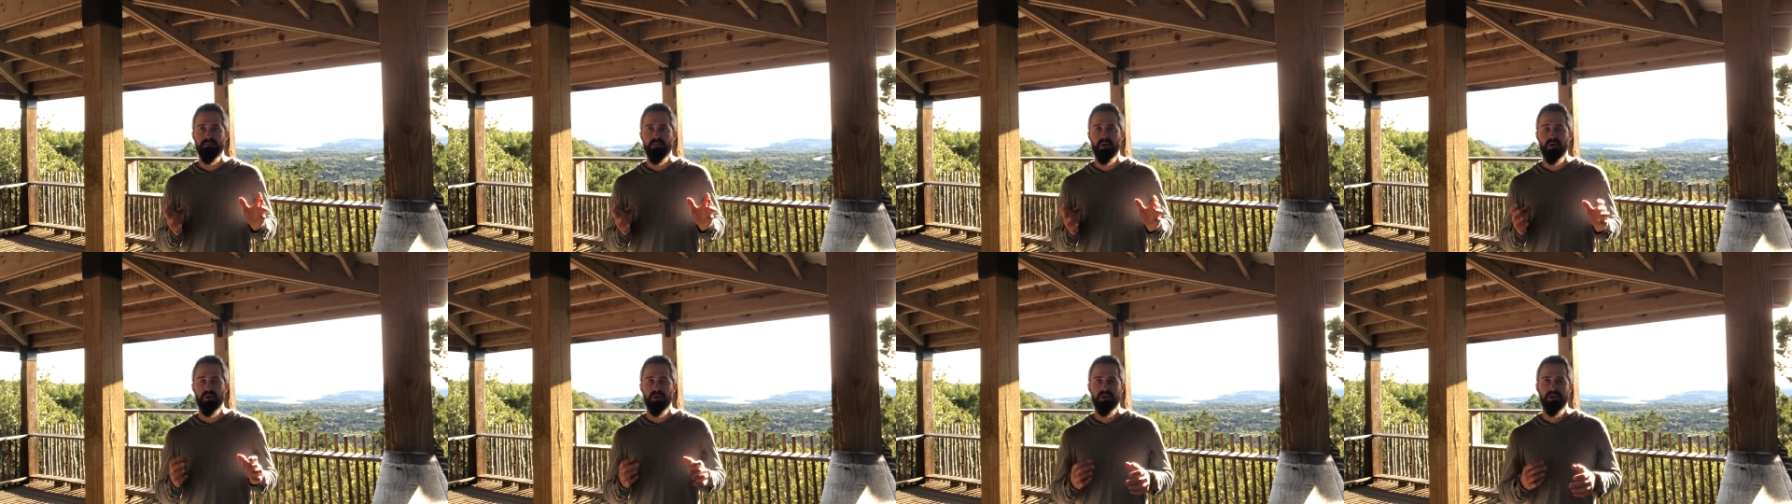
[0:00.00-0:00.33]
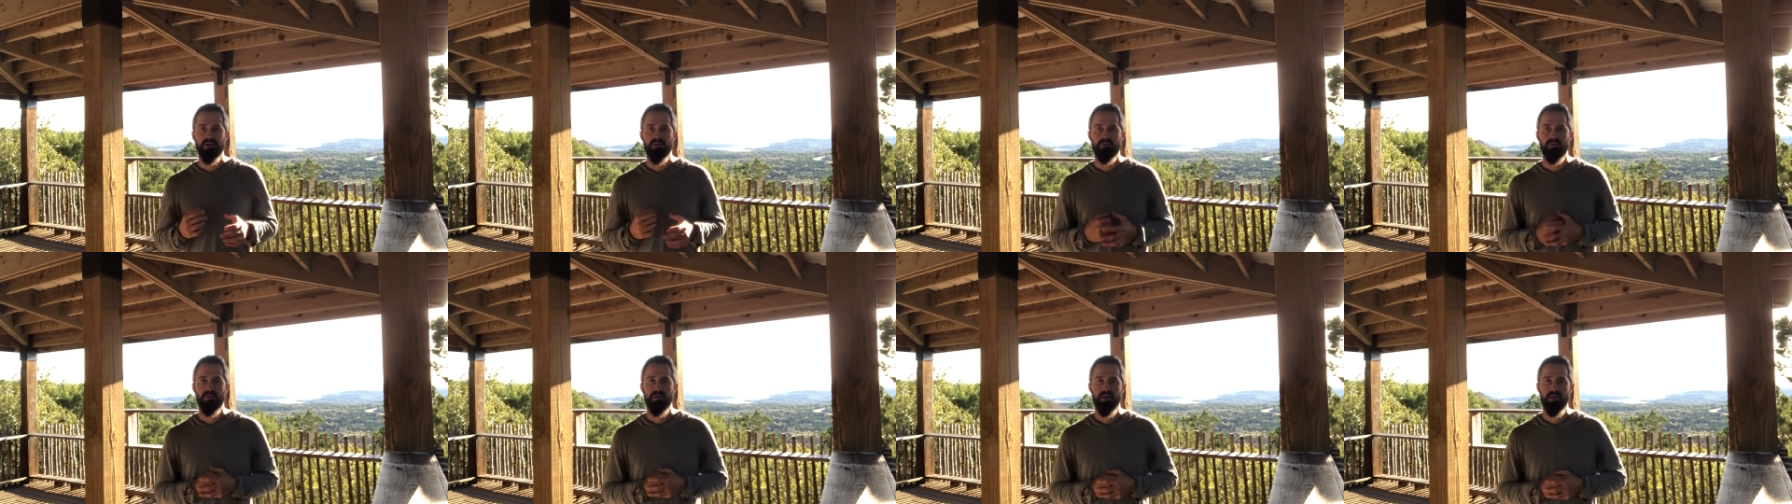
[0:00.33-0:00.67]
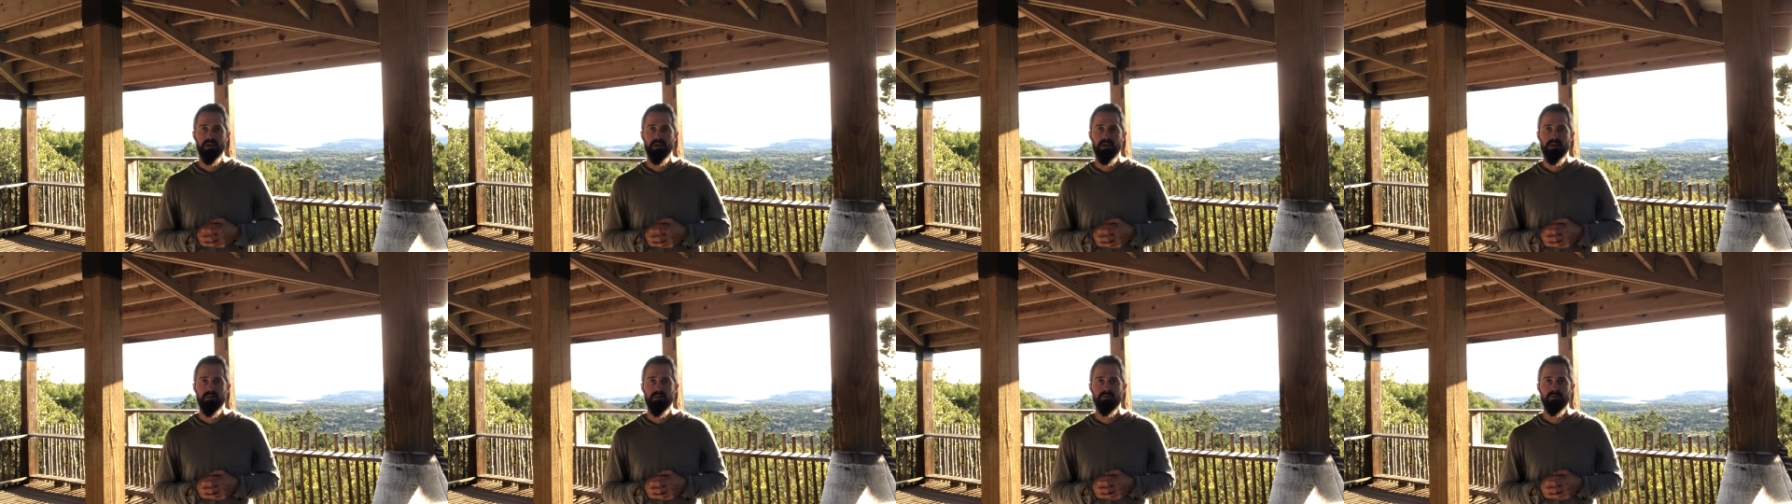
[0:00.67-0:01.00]
market when
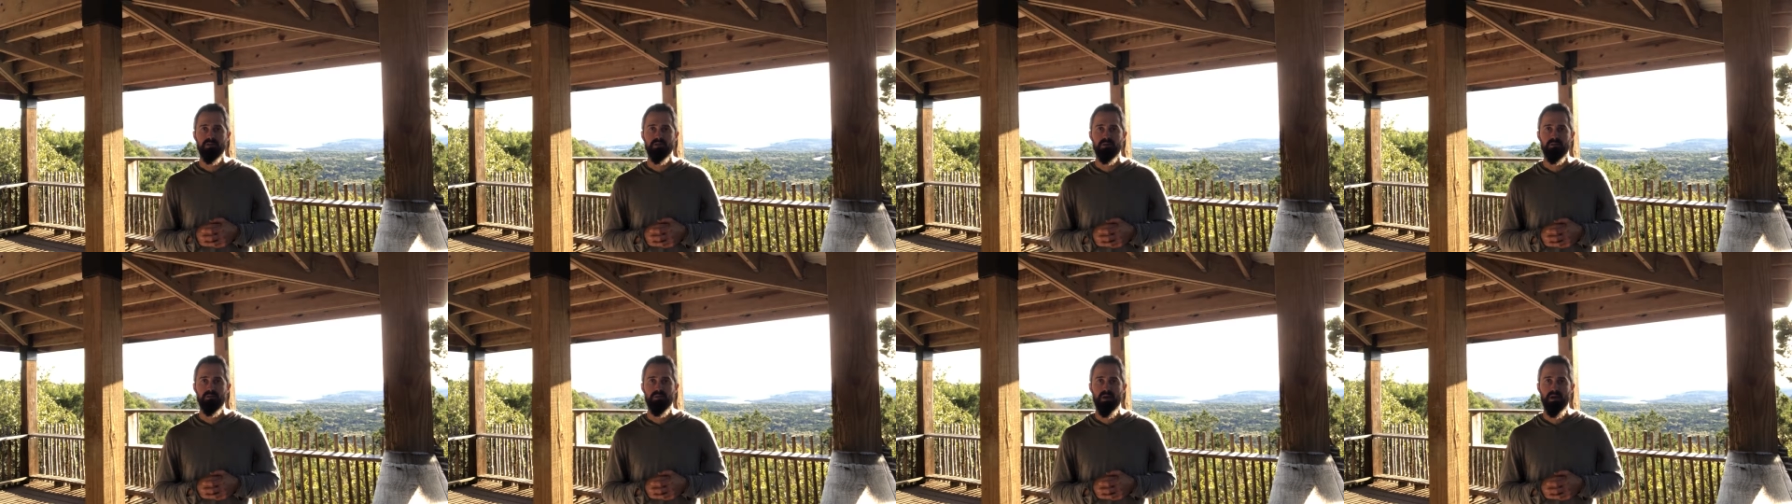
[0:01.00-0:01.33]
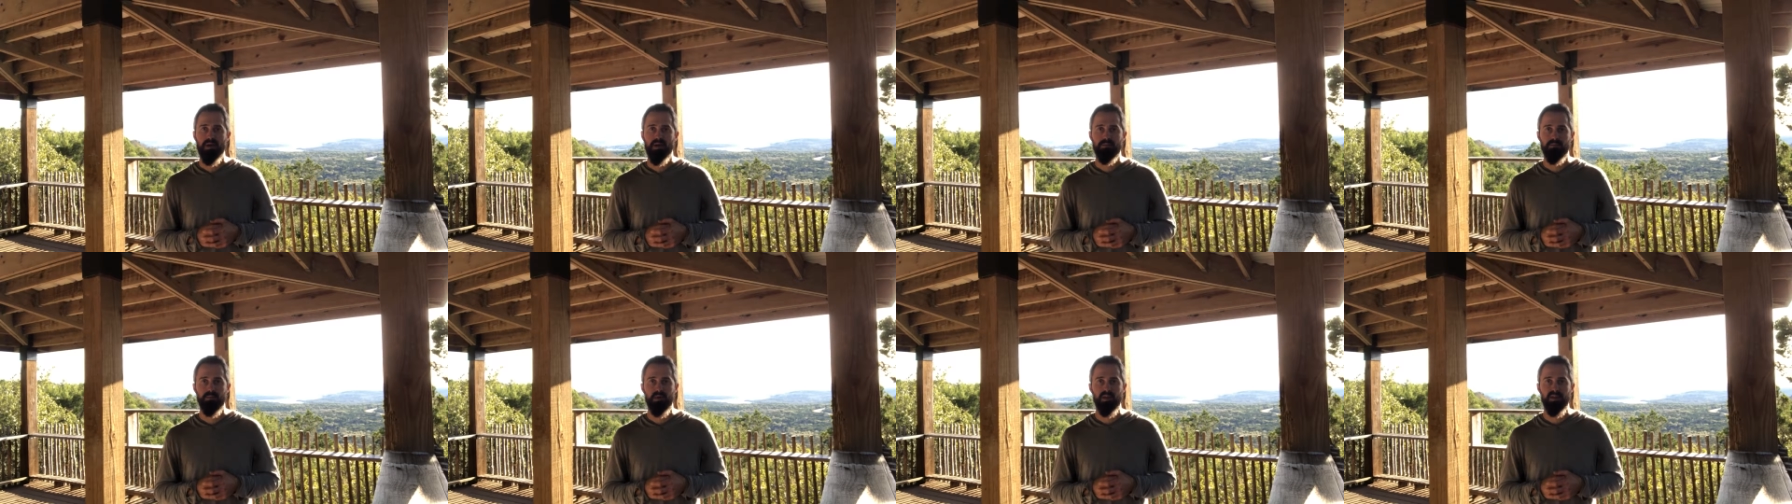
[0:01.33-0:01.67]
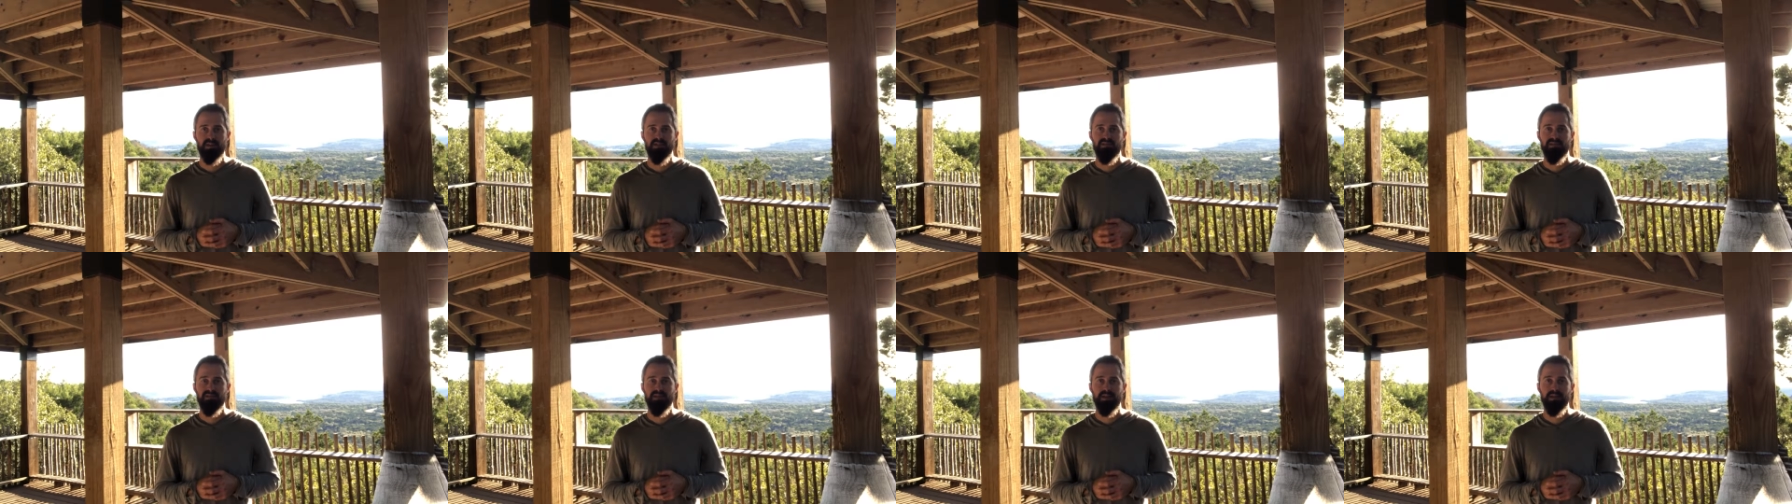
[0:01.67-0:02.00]
it comes to product
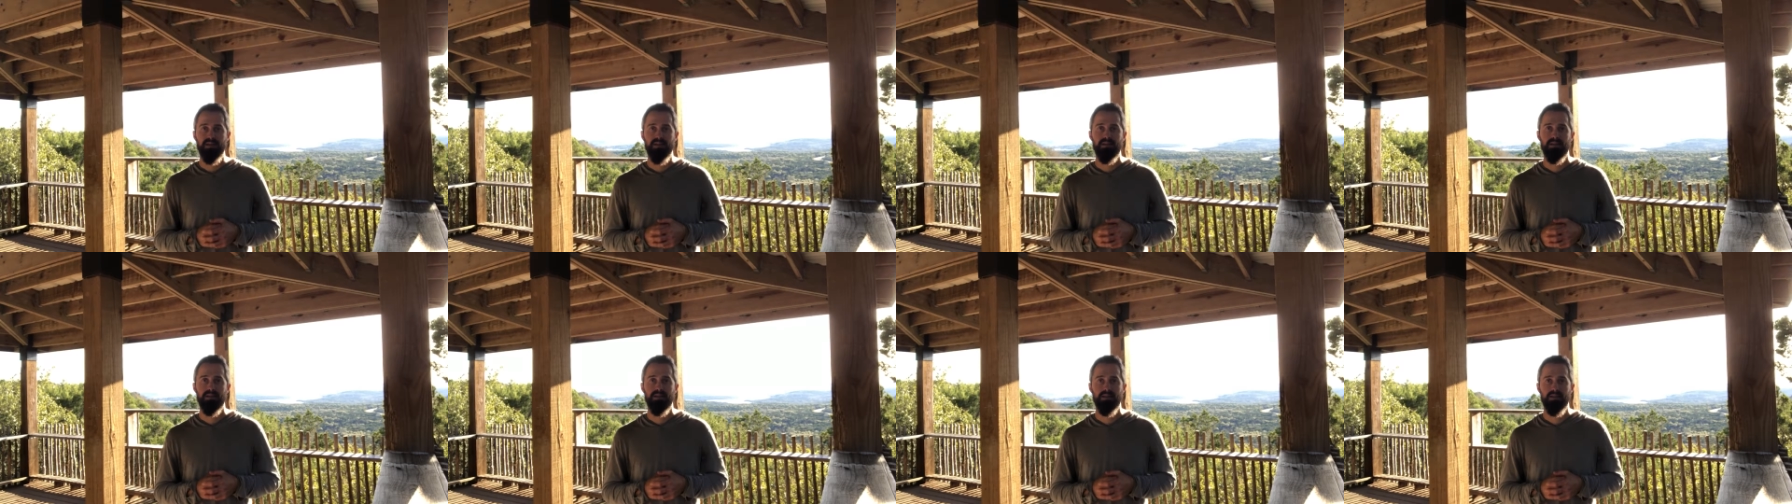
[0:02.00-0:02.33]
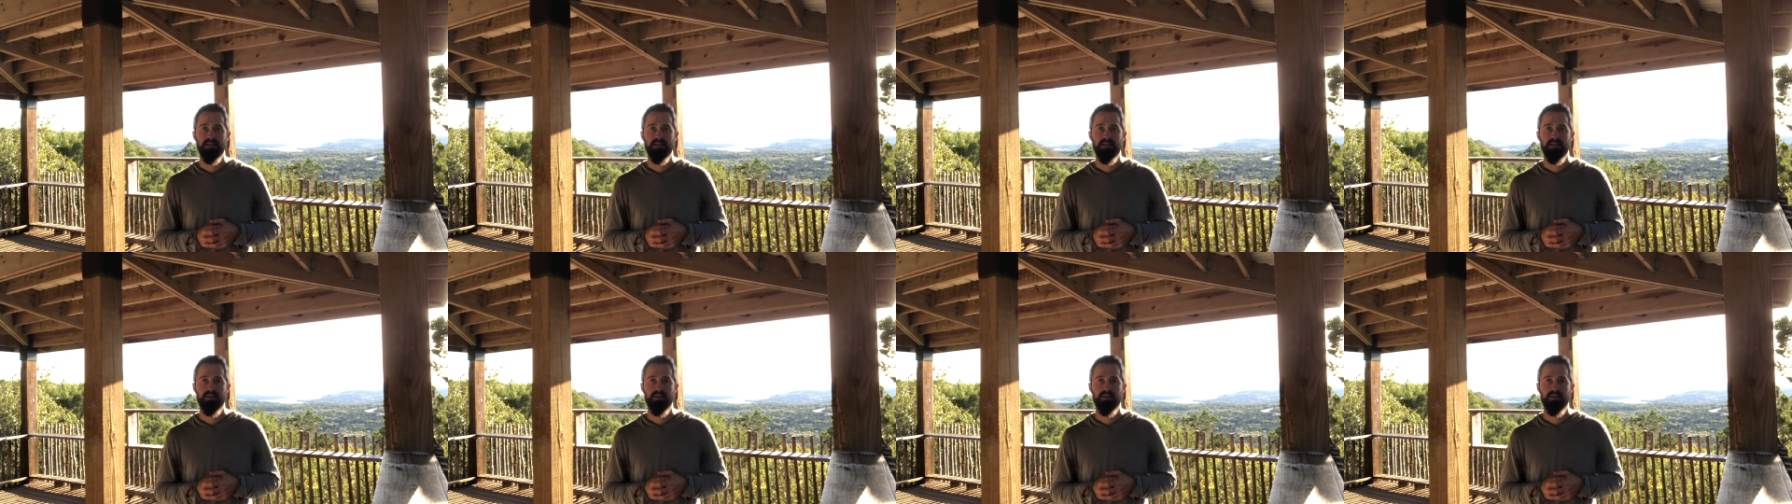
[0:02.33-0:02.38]
market fit.